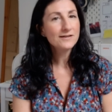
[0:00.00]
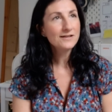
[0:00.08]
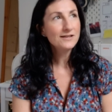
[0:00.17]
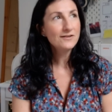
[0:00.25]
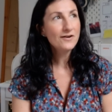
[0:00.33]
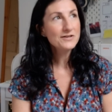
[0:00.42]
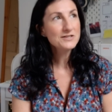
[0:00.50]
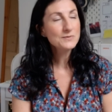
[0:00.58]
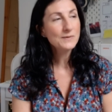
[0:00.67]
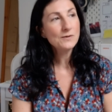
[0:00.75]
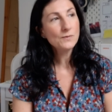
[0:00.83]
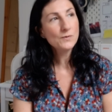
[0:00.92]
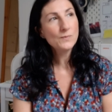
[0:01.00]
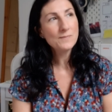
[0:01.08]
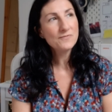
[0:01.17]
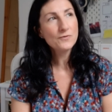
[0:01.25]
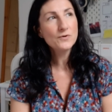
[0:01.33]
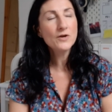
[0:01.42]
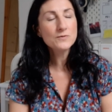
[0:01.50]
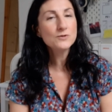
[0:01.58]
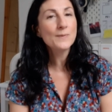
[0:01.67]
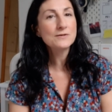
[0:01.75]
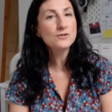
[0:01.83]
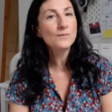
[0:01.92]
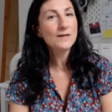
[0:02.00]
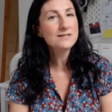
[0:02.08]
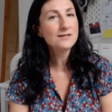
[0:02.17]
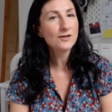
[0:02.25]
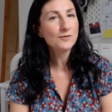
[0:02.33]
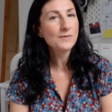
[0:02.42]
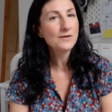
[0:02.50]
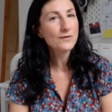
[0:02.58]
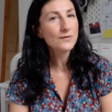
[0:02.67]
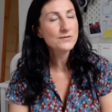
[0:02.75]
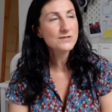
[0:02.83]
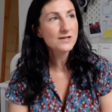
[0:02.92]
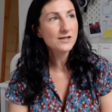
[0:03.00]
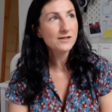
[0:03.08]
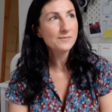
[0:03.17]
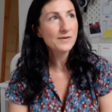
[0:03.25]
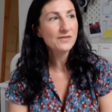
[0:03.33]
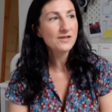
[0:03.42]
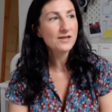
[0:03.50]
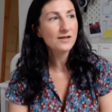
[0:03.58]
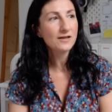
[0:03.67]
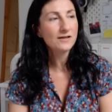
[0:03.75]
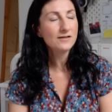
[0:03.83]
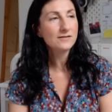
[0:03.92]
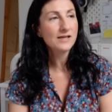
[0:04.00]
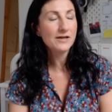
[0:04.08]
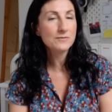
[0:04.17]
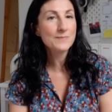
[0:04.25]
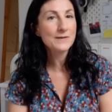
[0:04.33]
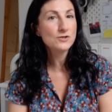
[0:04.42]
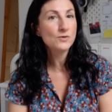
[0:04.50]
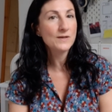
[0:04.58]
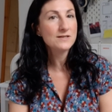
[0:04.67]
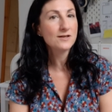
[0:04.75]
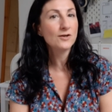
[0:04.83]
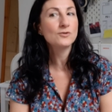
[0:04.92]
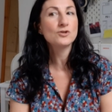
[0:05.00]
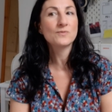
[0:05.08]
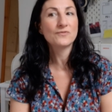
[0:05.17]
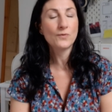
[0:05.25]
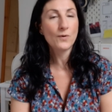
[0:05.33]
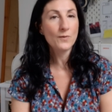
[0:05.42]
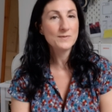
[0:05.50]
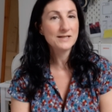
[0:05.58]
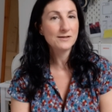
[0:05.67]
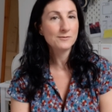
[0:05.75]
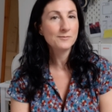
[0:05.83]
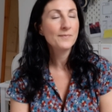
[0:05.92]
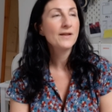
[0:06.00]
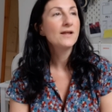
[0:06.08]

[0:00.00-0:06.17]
last week or the week before. No, it was about 2 weeks ago, because I think, yeah, it was about 2 weeks ago, just before I was ill,